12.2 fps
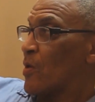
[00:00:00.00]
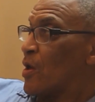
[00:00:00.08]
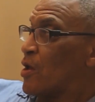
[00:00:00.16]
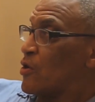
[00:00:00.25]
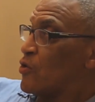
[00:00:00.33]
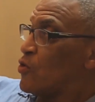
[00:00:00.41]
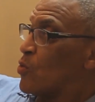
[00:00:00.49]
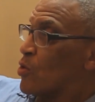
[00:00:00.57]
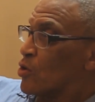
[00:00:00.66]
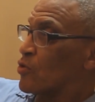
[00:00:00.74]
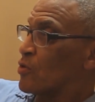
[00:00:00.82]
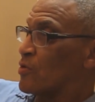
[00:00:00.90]
and you
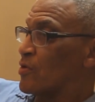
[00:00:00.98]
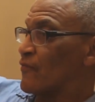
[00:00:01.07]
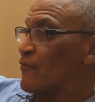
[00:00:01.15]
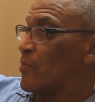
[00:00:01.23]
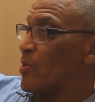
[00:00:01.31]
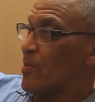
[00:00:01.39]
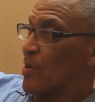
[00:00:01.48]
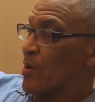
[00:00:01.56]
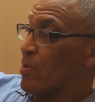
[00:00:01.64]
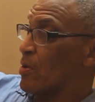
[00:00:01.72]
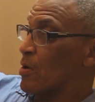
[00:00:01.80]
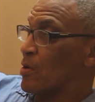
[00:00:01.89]
weren't good enough to be my
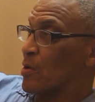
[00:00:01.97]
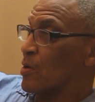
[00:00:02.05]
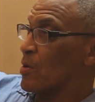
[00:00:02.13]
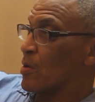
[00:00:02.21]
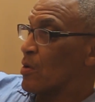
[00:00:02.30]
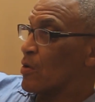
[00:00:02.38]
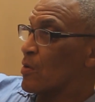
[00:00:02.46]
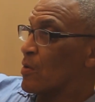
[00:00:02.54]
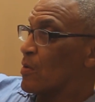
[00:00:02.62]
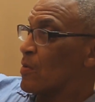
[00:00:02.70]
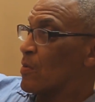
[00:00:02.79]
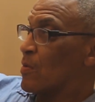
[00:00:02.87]
partner.
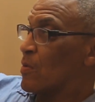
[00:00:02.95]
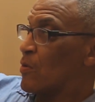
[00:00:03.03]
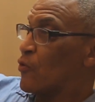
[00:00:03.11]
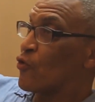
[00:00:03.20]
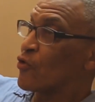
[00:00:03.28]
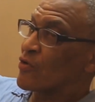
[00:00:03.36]
You're